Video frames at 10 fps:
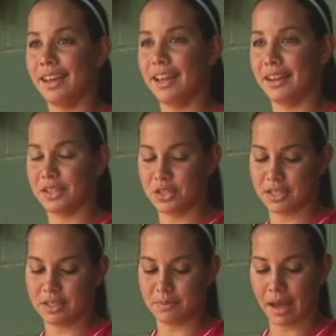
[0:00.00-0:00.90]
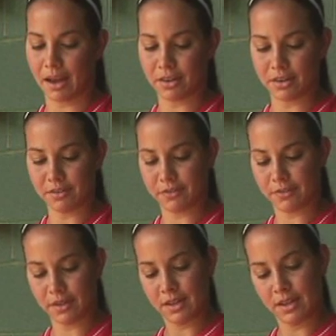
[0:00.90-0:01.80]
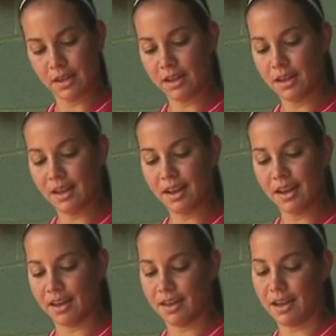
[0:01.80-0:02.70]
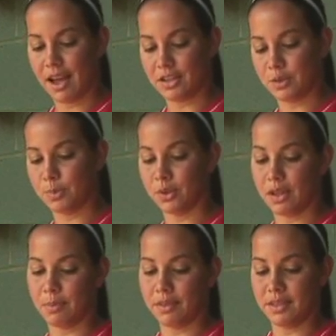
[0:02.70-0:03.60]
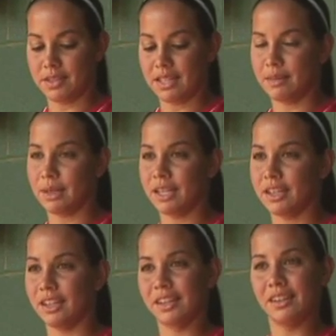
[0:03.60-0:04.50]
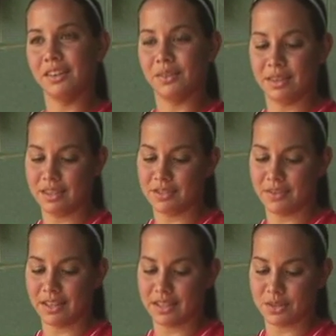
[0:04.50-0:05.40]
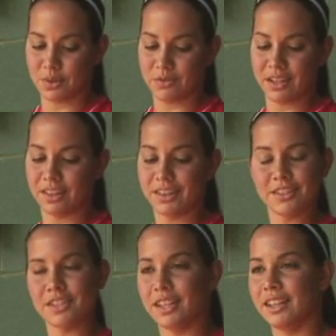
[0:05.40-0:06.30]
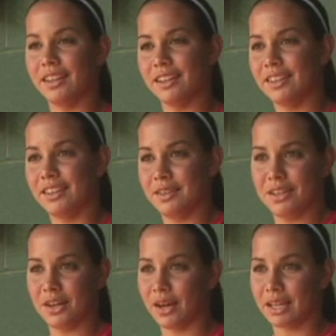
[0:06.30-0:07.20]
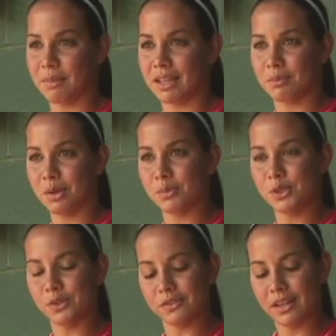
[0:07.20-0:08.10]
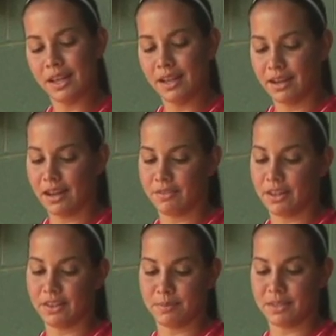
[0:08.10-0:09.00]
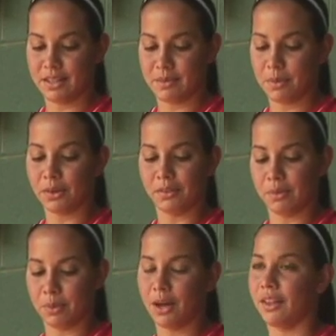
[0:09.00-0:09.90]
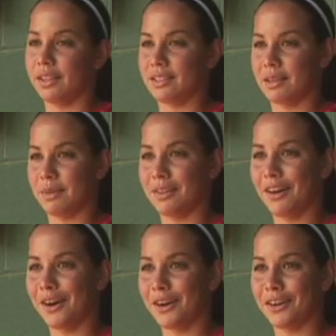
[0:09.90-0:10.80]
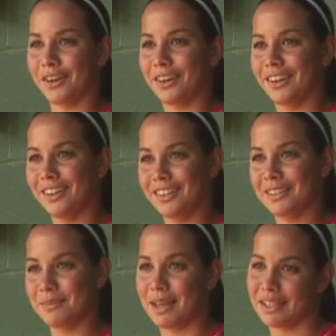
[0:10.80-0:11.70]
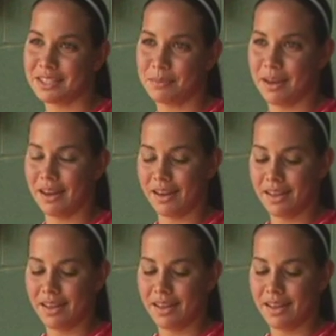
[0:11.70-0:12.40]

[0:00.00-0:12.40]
And it's just a matter of, I just pull up on this seam here with these two fingers, and you know, I can make the ball move. Now if I gripped it in the middle of the ball, that's going to be a lot harder to make it spin.